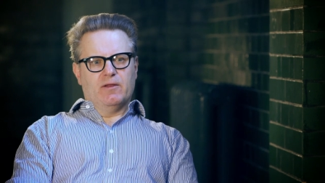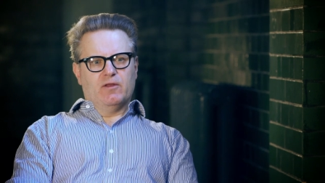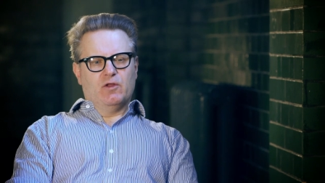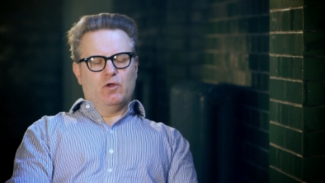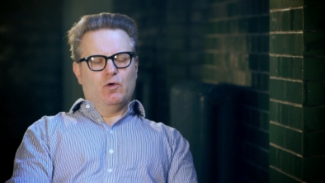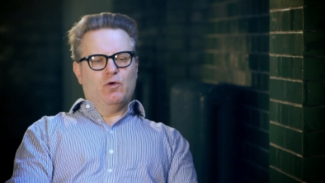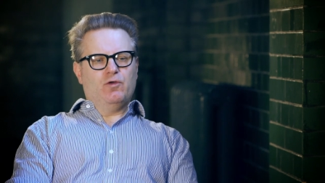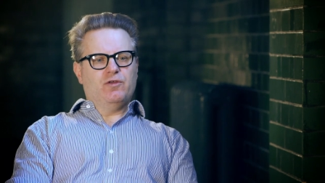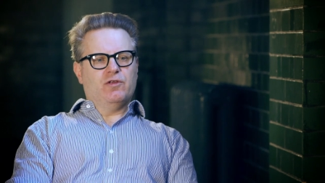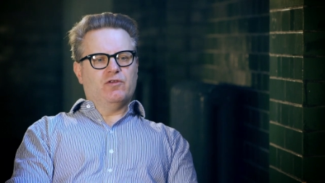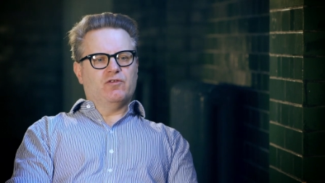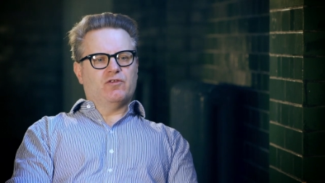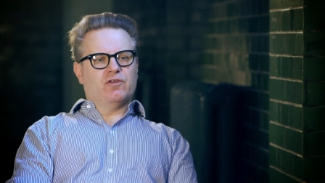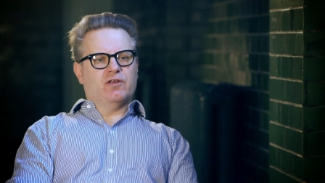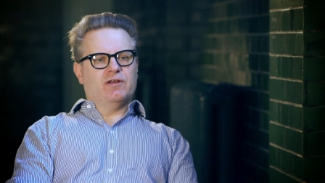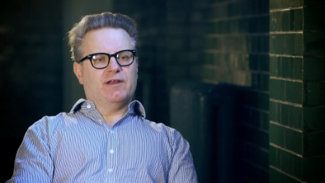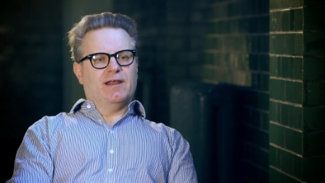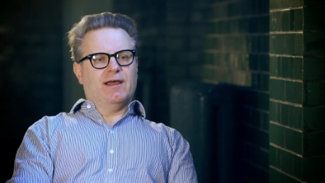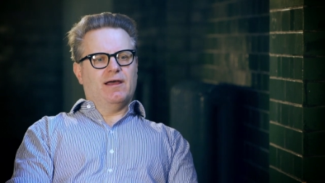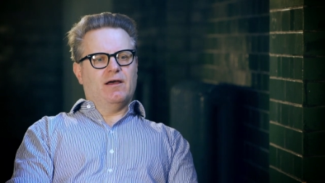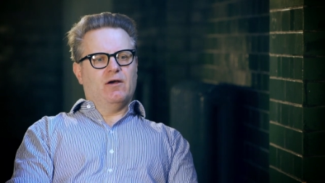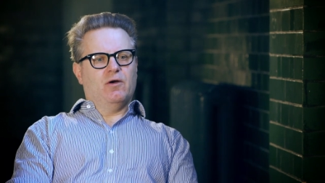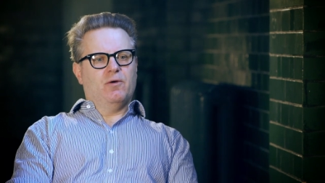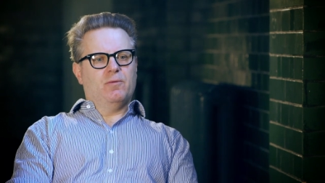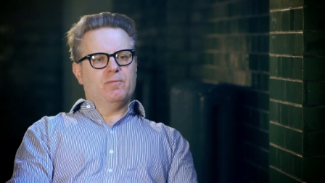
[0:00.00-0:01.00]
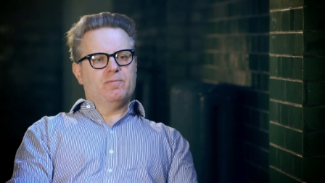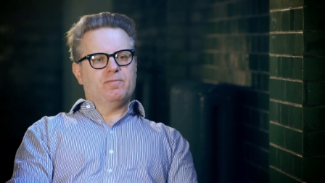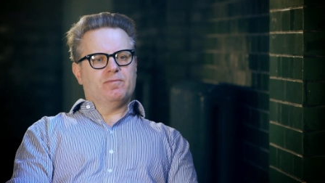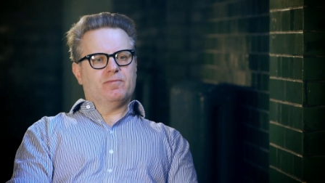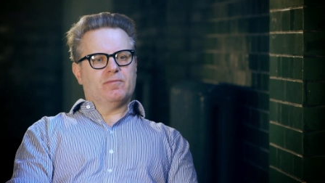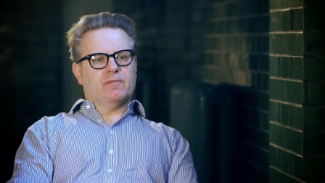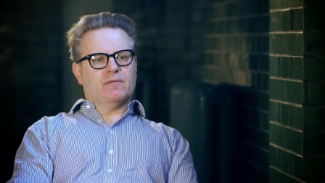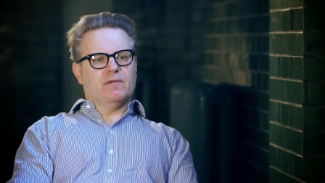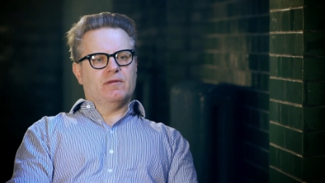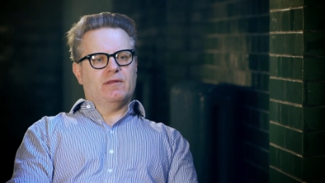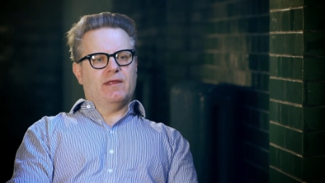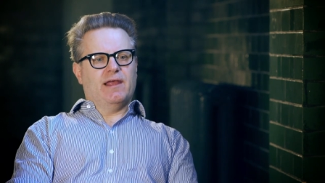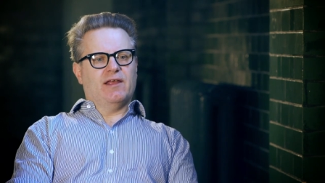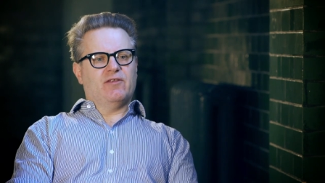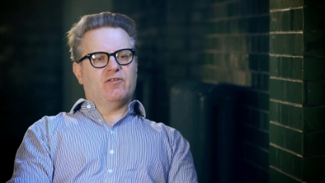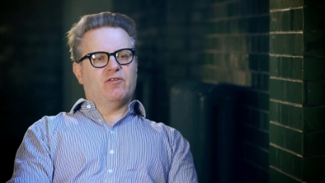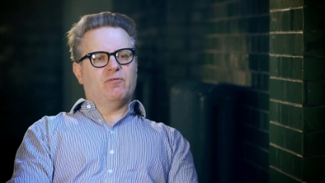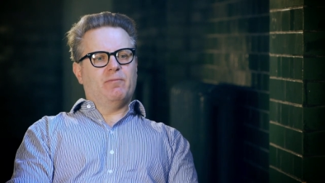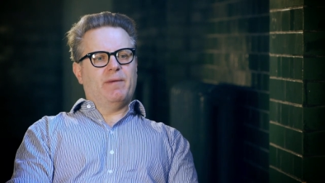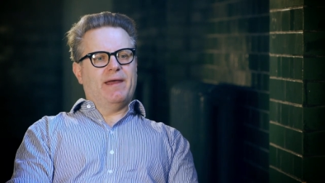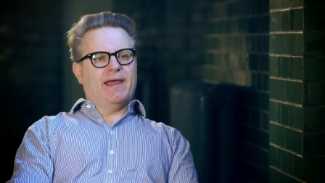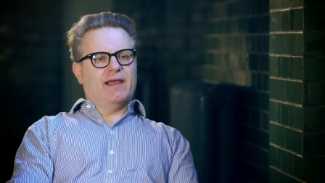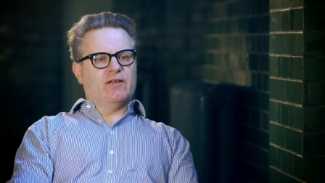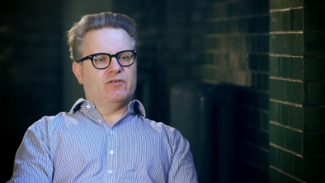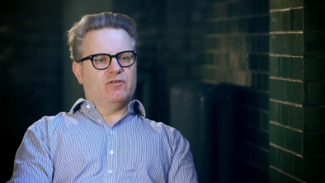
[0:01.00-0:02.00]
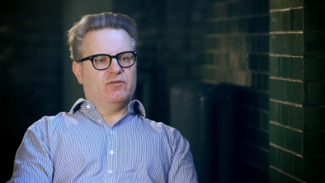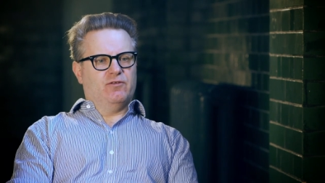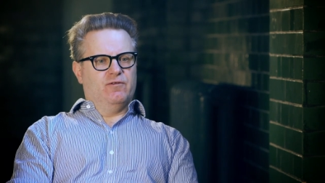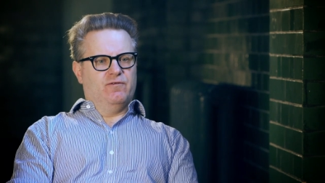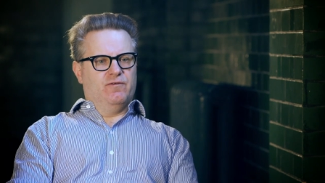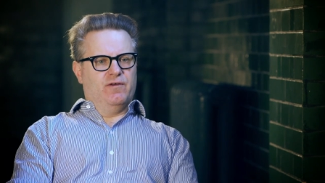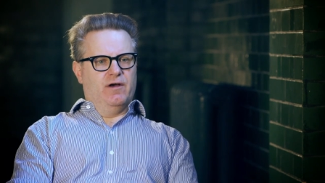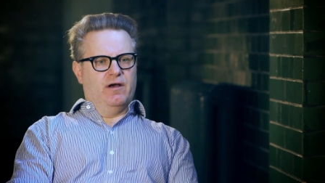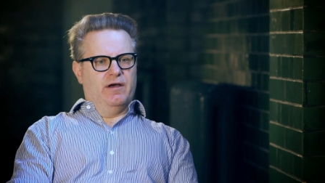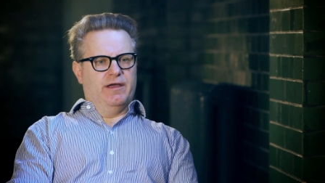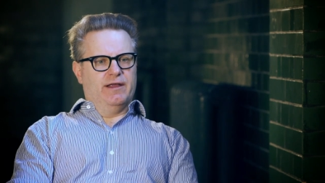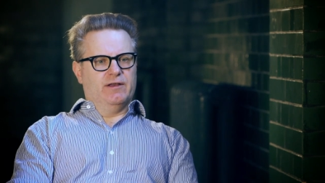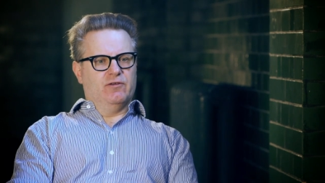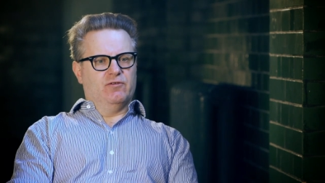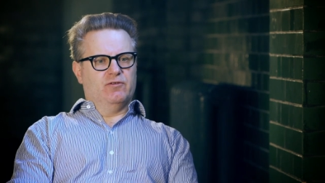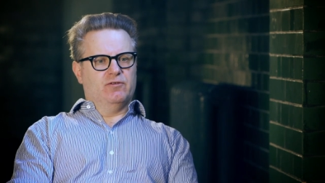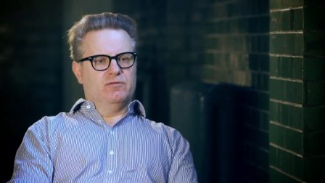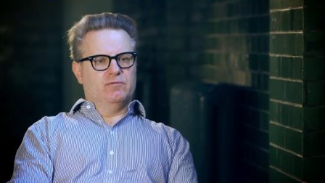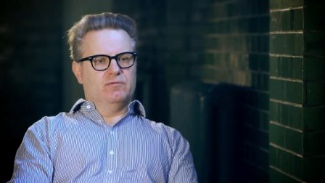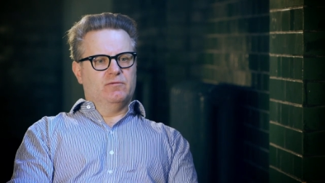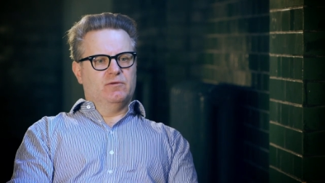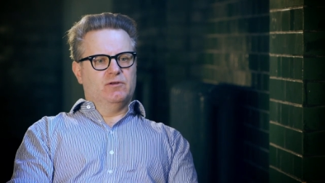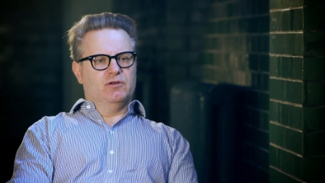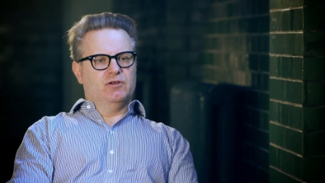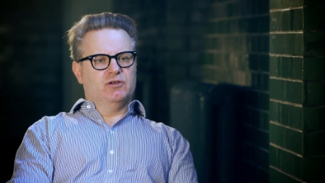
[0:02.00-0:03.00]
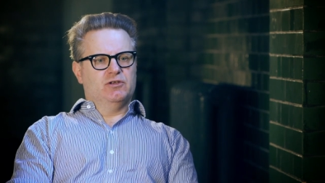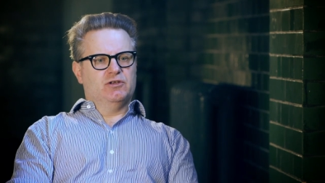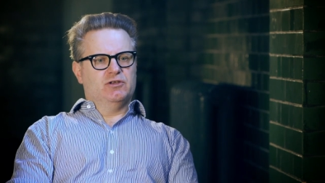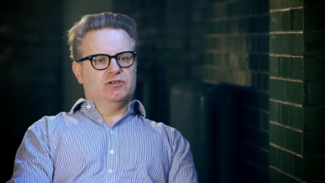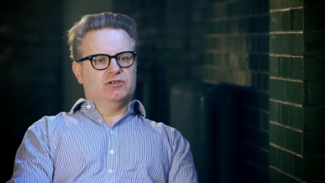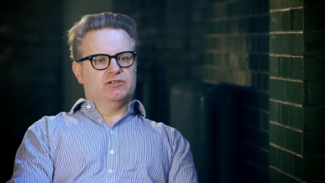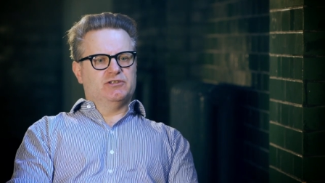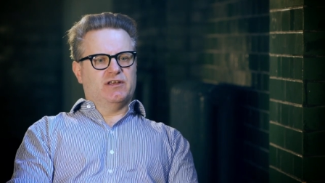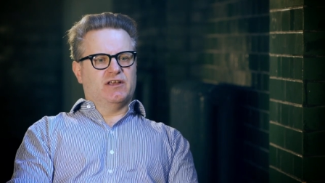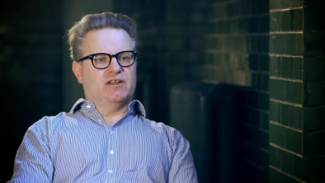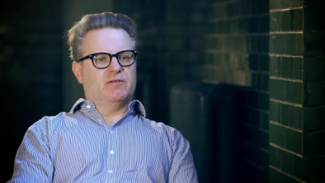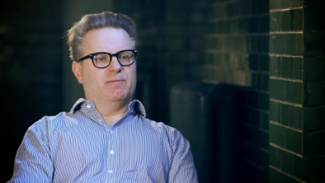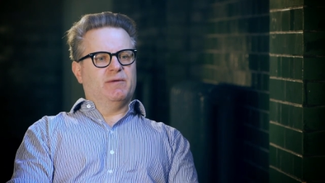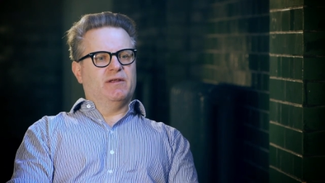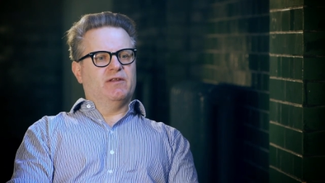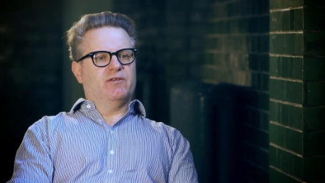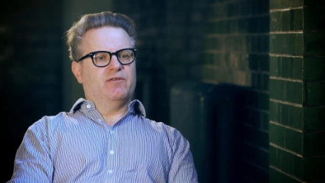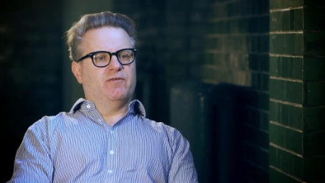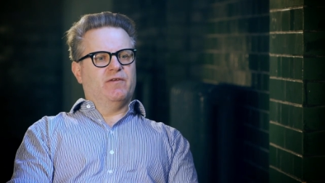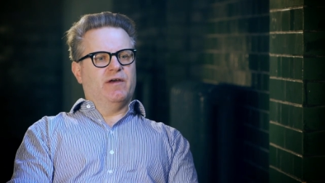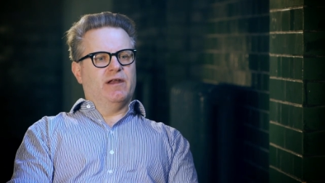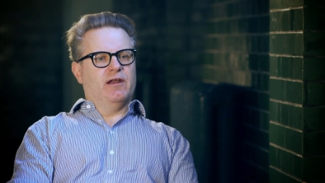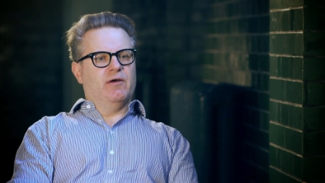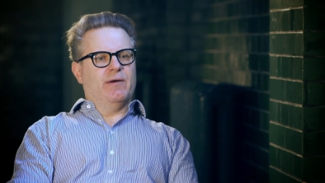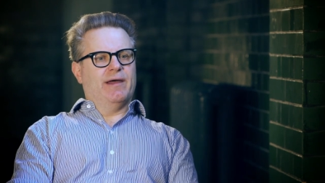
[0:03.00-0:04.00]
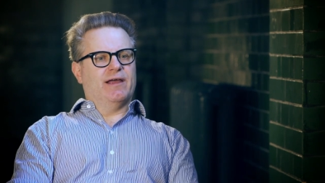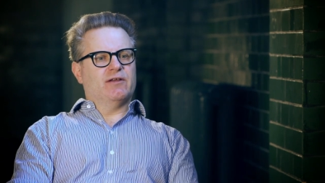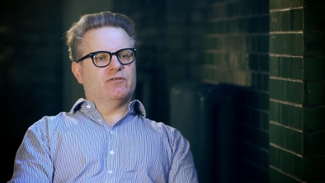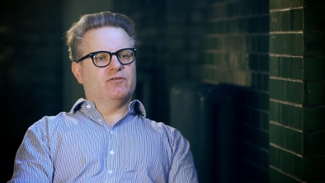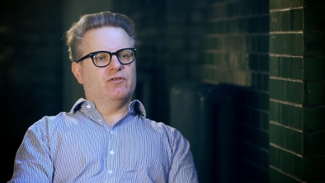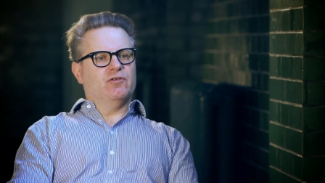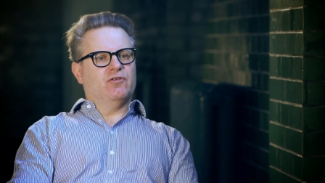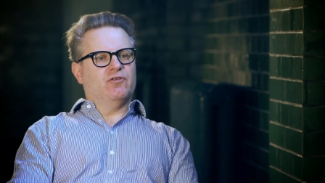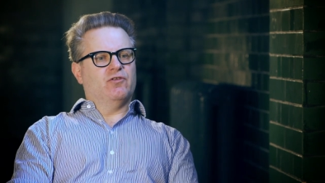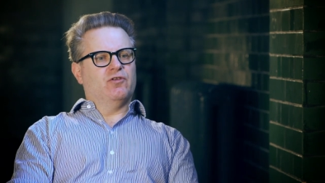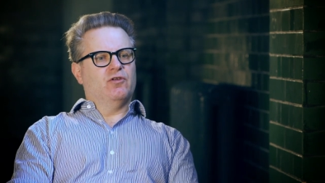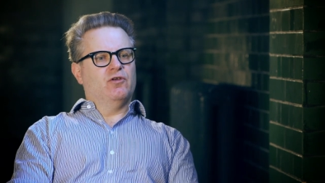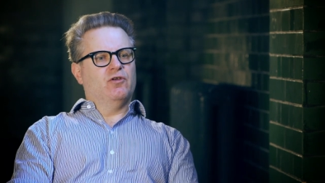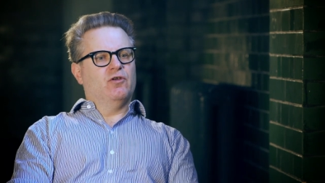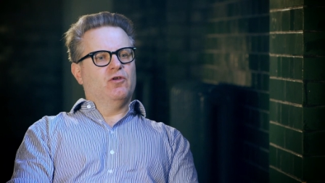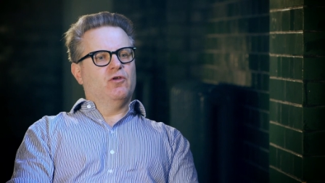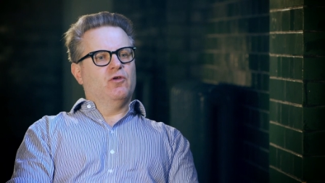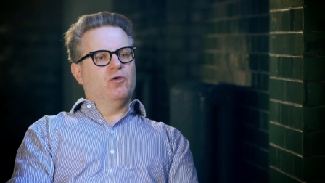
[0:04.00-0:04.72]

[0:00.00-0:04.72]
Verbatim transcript: The audience could now expect to find Shakespeare's fellow actors